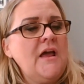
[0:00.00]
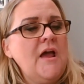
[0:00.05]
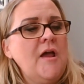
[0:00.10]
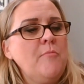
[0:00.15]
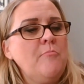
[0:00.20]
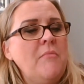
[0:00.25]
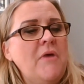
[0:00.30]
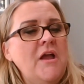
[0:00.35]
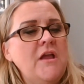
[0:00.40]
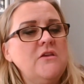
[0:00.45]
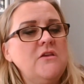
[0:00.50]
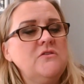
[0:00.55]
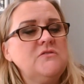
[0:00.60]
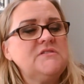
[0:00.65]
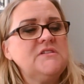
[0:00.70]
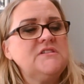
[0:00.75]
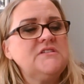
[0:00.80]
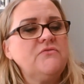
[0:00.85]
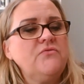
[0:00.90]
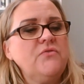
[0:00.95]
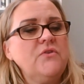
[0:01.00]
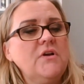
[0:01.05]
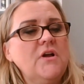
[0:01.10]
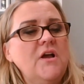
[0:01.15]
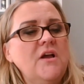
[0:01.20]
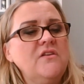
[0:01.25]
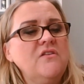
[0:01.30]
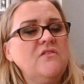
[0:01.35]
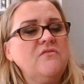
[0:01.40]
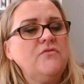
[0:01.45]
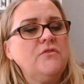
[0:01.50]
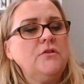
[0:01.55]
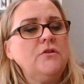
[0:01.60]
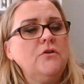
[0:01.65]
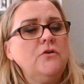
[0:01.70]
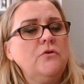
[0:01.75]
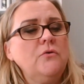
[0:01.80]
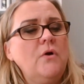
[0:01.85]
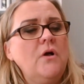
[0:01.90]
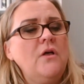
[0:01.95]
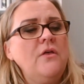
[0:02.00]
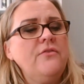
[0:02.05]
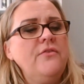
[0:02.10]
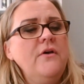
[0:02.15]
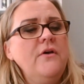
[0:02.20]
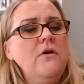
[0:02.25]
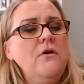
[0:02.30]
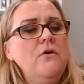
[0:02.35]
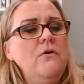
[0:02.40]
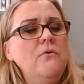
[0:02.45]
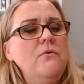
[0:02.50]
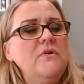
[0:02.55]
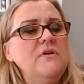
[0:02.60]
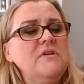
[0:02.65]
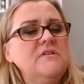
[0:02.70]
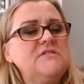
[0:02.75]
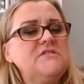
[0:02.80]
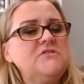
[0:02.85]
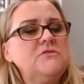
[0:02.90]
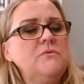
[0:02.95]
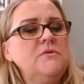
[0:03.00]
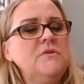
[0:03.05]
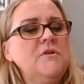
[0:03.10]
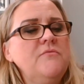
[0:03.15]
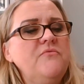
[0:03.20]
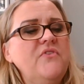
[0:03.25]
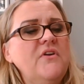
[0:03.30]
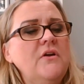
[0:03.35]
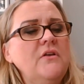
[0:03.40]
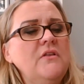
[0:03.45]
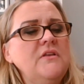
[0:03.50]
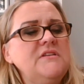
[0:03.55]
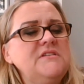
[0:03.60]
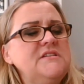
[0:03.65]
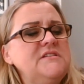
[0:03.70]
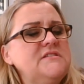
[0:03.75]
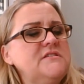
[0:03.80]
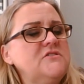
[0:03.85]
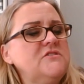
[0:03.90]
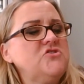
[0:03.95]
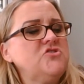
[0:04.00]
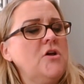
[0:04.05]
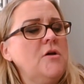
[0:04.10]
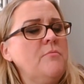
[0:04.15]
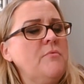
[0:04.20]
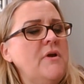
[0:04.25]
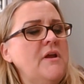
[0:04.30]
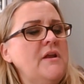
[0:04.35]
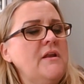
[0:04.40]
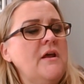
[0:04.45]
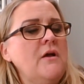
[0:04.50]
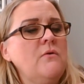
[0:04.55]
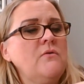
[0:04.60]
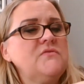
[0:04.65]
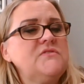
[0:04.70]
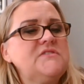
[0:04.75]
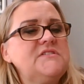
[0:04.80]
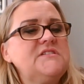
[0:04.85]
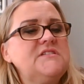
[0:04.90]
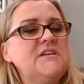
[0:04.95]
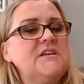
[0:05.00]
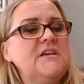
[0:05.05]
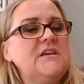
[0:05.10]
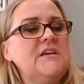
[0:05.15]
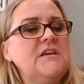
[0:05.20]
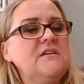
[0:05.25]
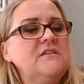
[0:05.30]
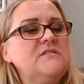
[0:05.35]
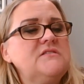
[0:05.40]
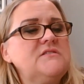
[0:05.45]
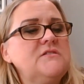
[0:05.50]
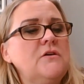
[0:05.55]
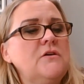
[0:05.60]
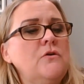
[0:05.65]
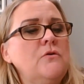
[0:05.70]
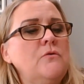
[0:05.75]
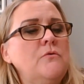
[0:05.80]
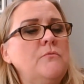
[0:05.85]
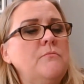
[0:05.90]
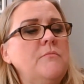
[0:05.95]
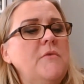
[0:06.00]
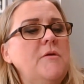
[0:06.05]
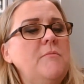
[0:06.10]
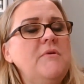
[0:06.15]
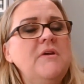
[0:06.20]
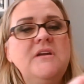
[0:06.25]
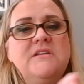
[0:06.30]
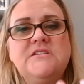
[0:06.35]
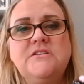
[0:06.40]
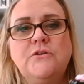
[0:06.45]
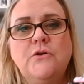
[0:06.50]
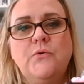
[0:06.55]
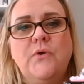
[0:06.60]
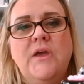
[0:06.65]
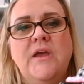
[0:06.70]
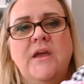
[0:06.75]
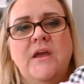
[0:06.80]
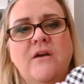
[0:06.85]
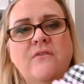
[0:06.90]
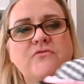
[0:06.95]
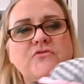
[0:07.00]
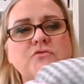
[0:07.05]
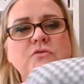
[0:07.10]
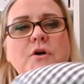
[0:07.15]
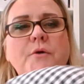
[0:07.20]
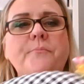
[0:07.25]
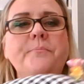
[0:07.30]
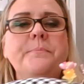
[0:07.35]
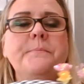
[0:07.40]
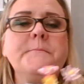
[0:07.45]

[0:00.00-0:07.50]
I might use a different kind of glue, although it's doing a fairly decent job right now of sticking. So maybe I did okay after all.